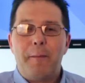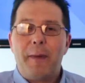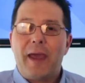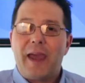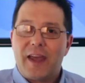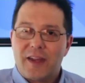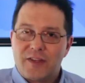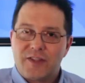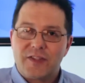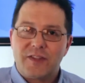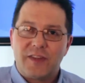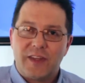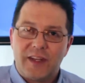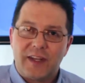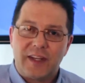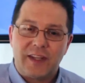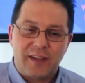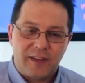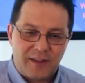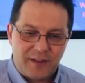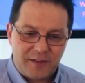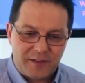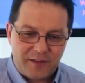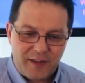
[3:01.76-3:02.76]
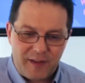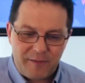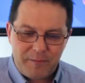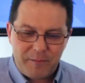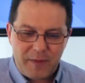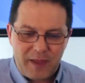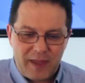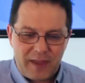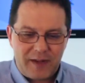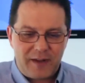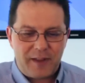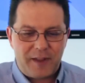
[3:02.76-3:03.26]
imagine that he is. I've
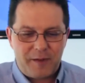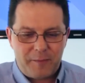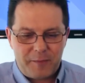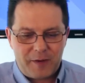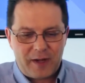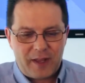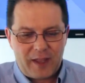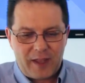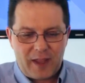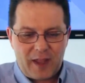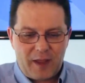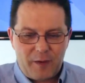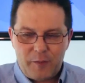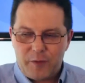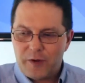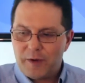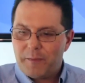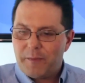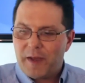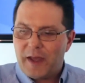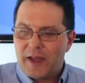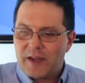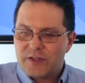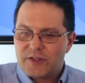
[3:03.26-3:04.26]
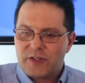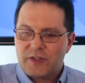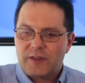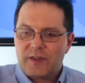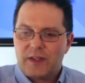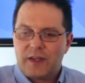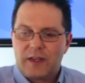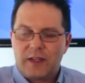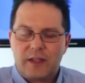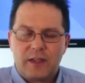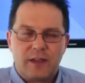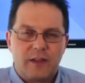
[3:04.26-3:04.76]
met him, and I would imagine
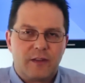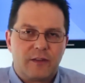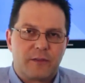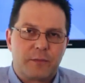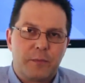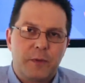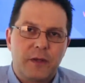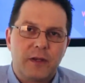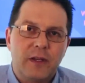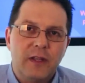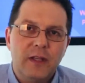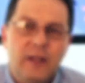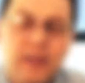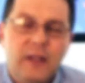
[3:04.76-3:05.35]
that he is. But